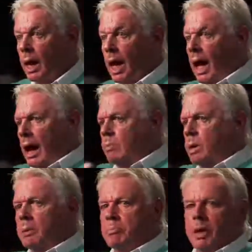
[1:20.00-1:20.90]
How
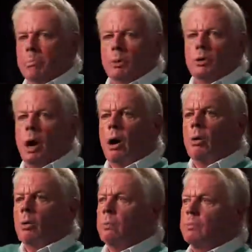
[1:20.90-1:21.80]
many people
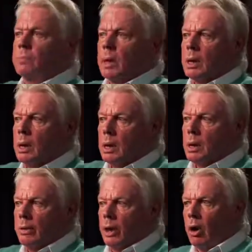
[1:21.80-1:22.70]
know
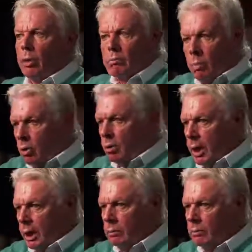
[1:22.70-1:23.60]
that on the
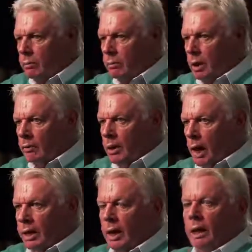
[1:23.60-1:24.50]
morning of
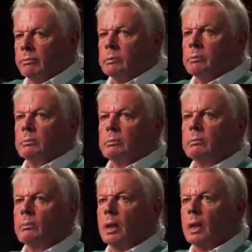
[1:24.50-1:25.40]
9/11,
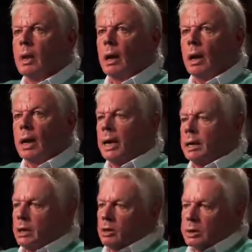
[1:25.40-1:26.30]
a
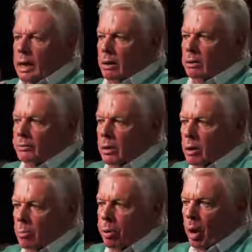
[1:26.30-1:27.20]
lady looked out of
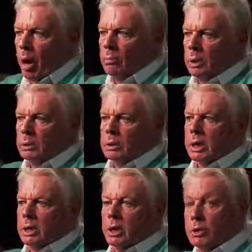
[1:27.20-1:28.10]
her apartment
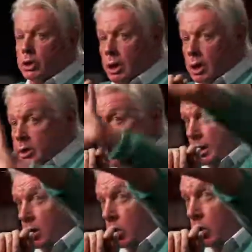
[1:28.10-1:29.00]
in New
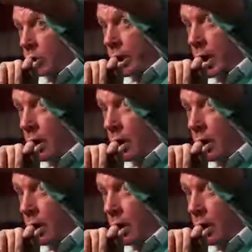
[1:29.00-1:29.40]
Jersey, looking